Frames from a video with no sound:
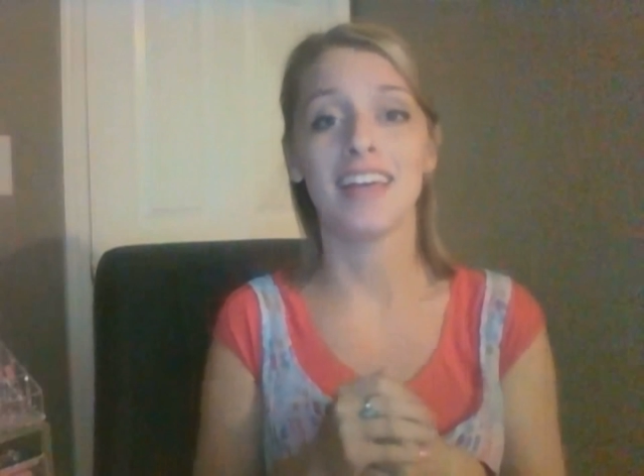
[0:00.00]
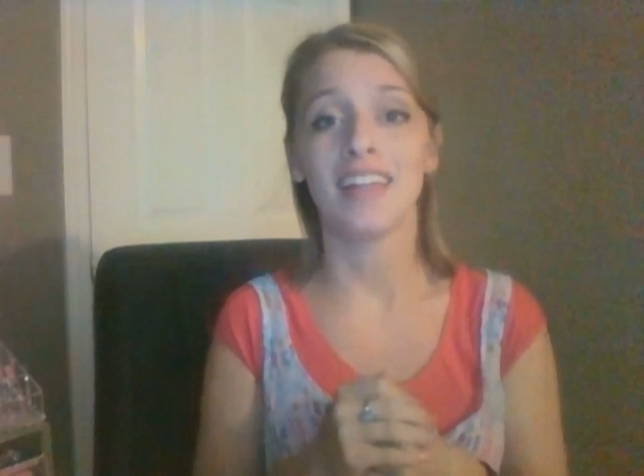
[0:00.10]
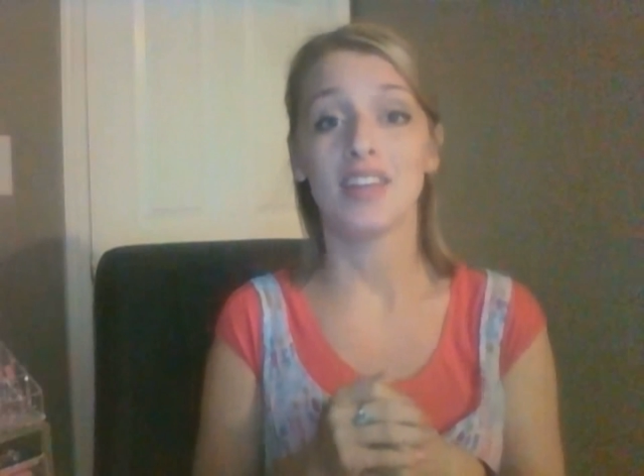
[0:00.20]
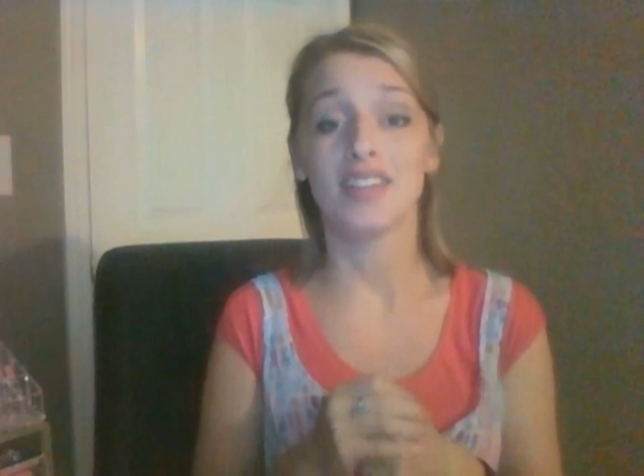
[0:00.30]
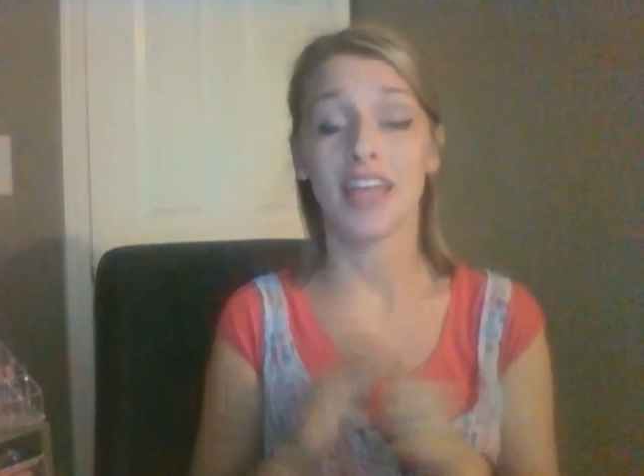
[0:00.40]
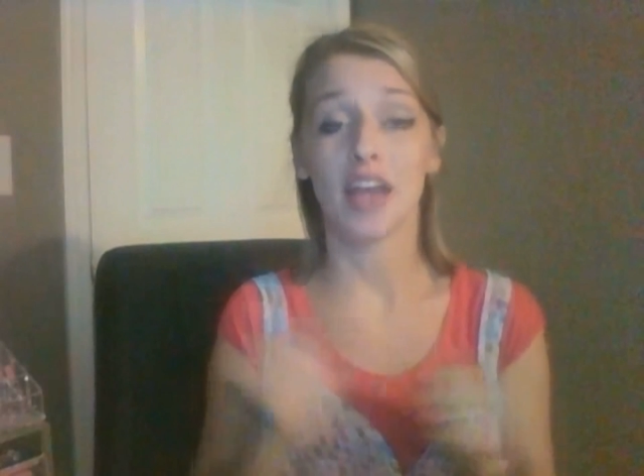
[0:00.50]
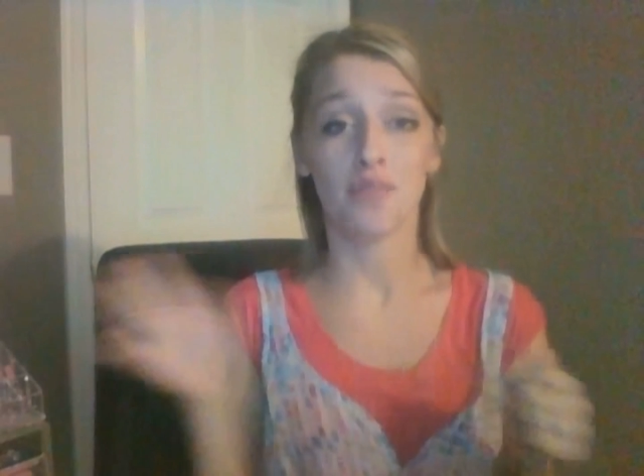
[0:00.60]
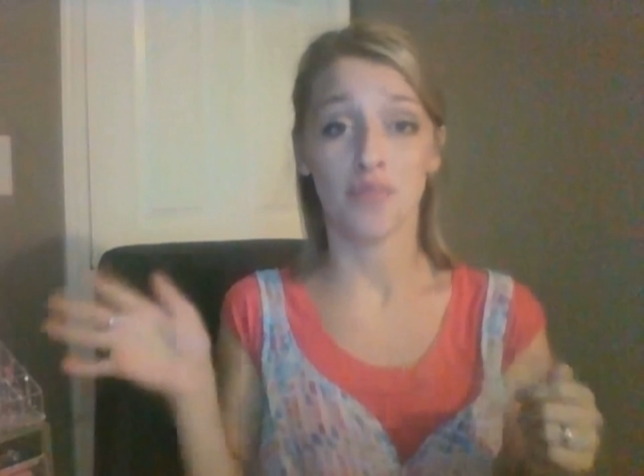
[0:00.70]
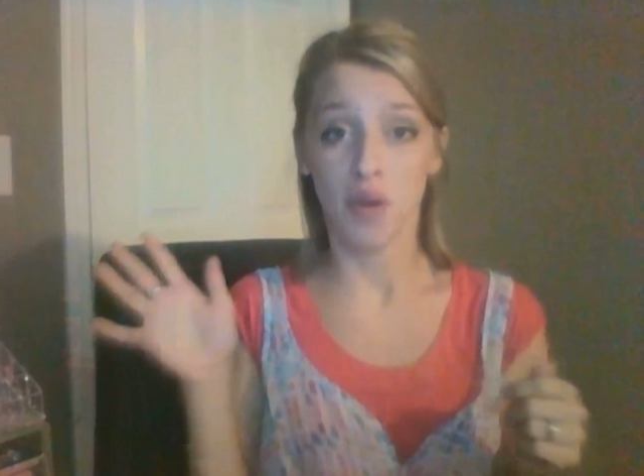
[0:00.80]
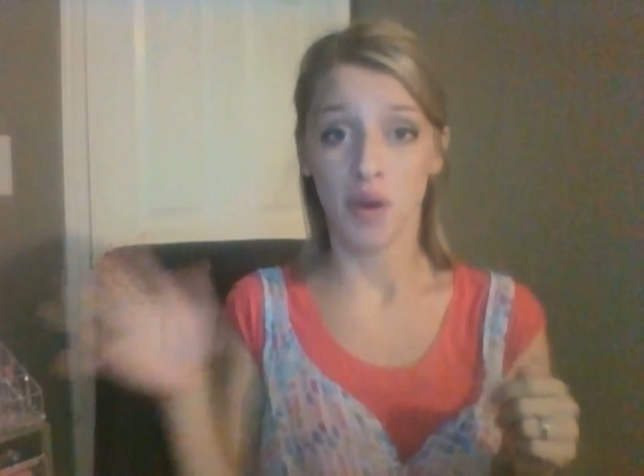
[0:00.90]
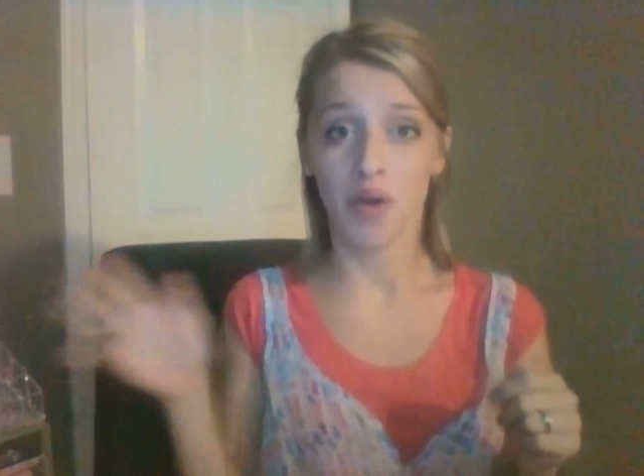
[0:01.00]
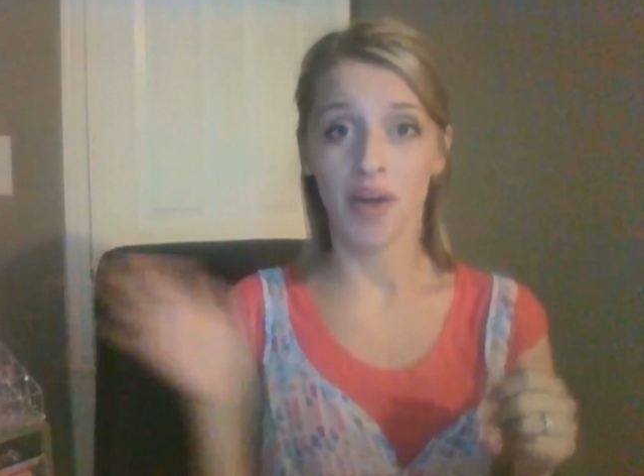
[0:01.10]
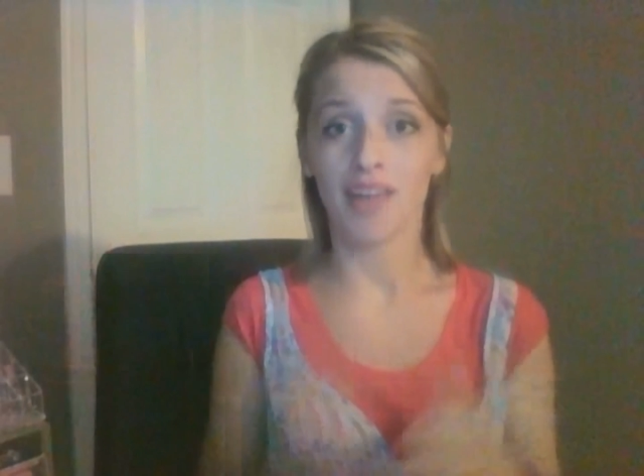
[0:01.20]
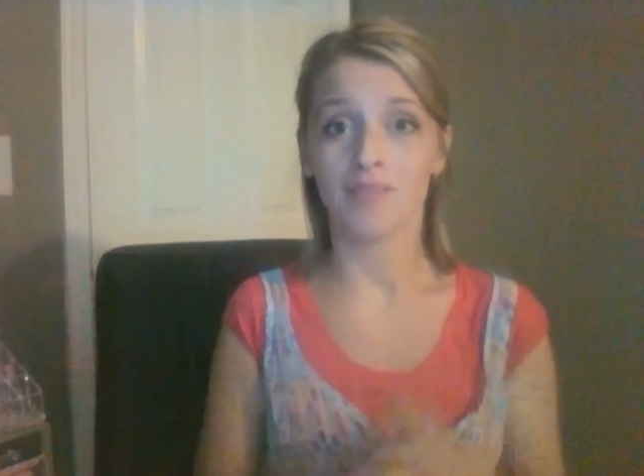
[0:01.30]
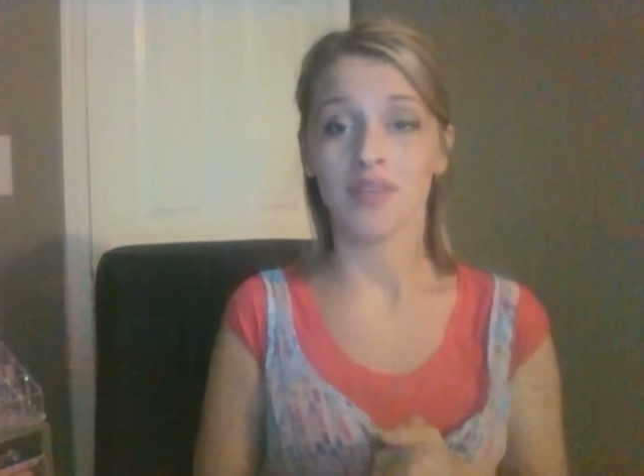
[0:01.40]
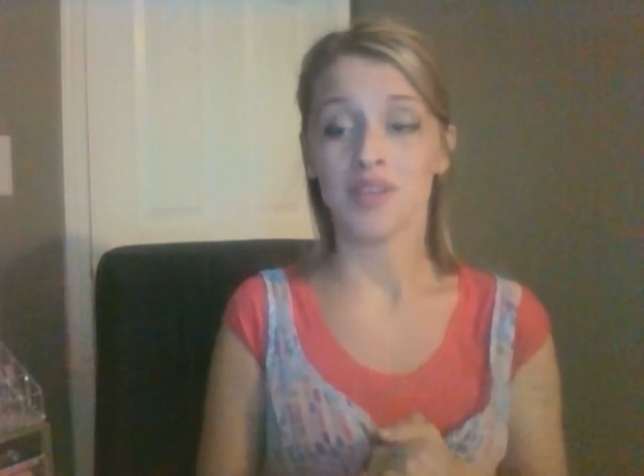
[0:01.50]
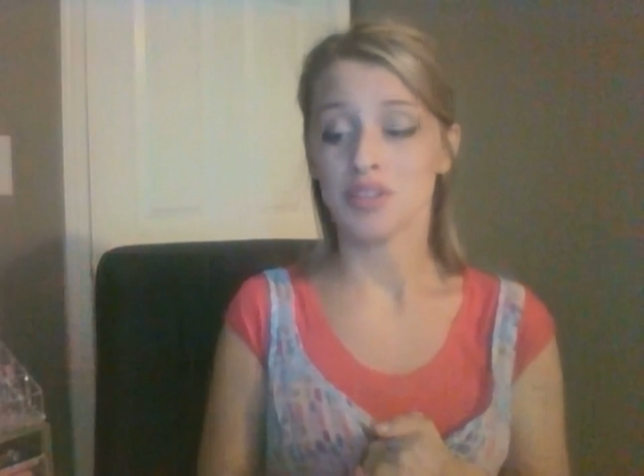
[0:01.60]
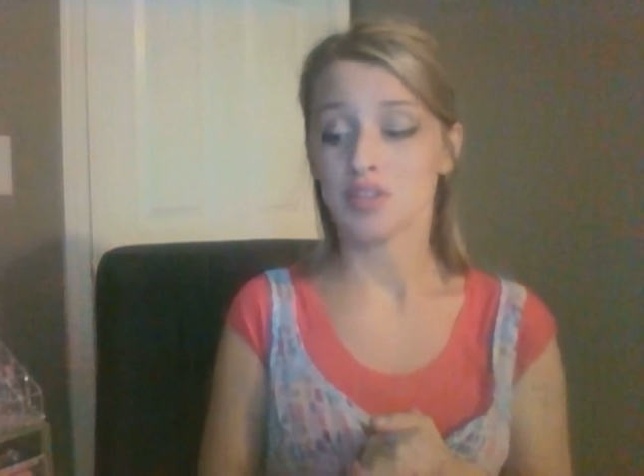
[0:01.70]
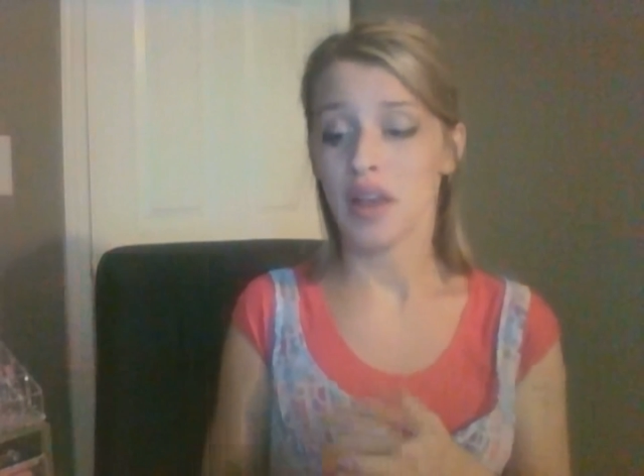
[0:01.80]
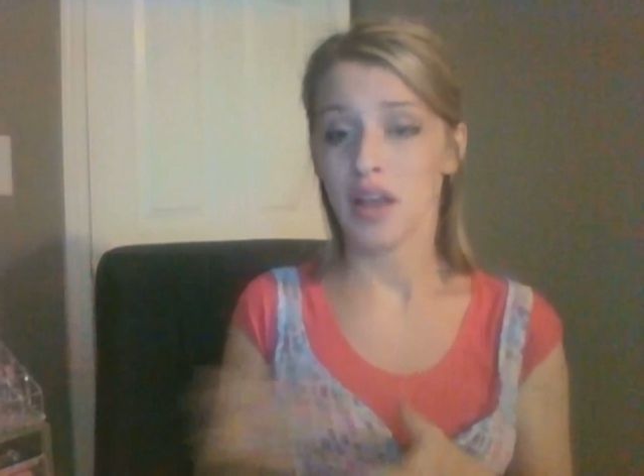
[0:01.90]
And you say, okay,
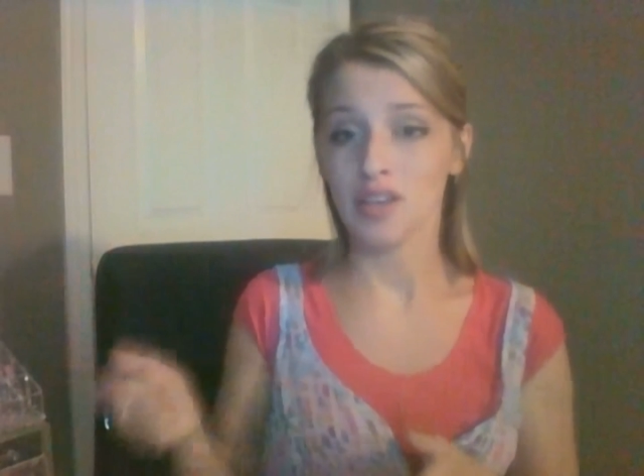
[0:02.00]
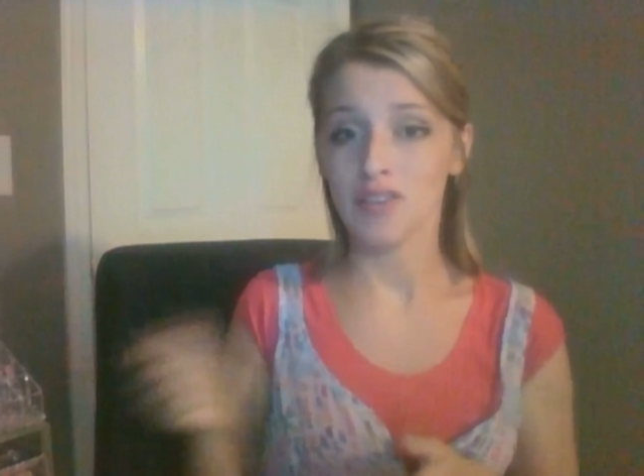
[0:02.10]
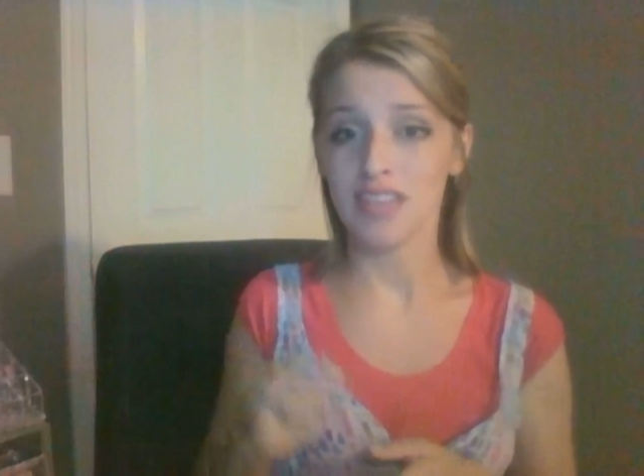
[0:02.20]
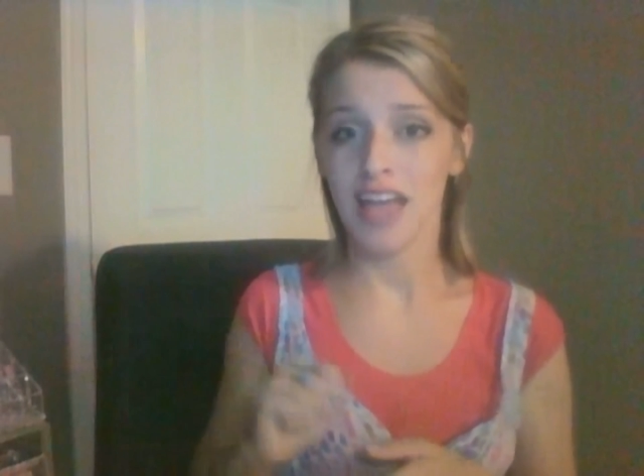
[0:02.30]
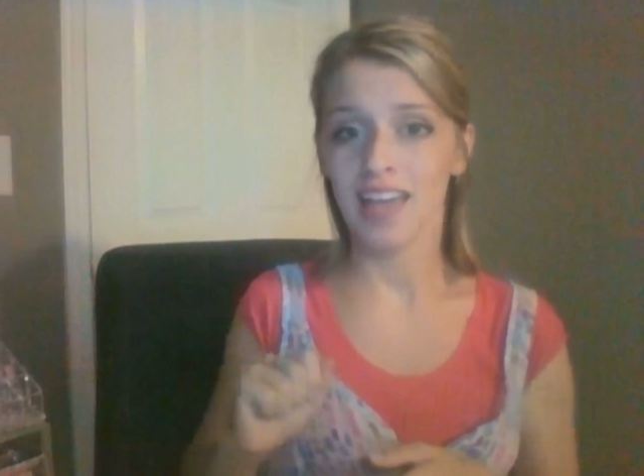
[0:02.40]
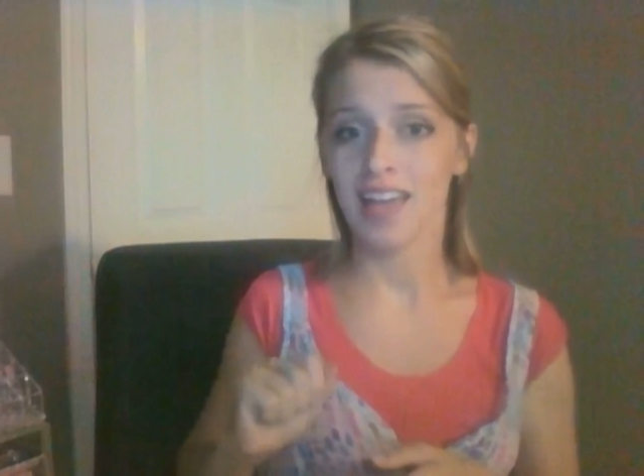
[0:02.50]
so now use that